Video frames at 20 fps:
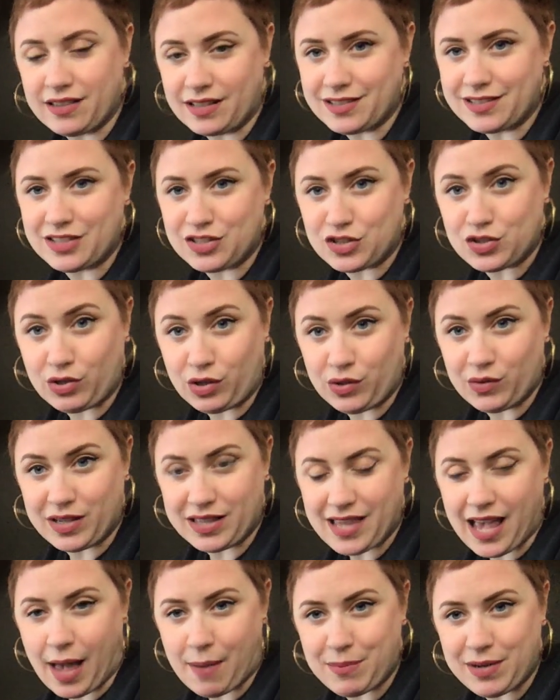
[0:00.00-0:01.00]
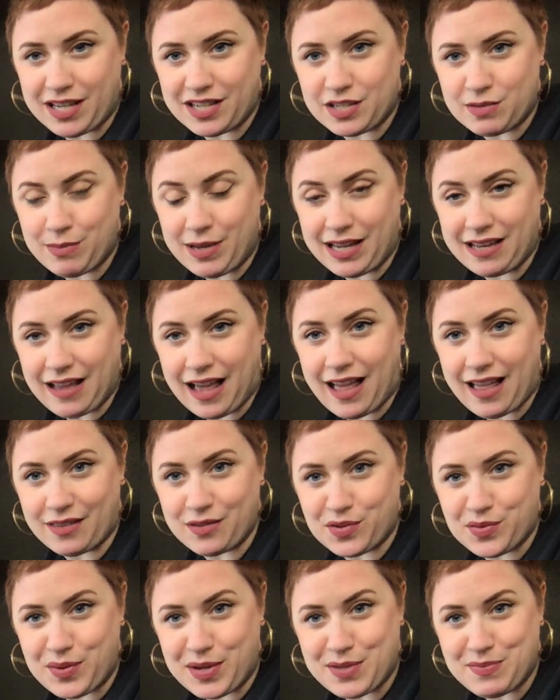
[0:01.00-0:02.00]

This is true. It's happening to me as we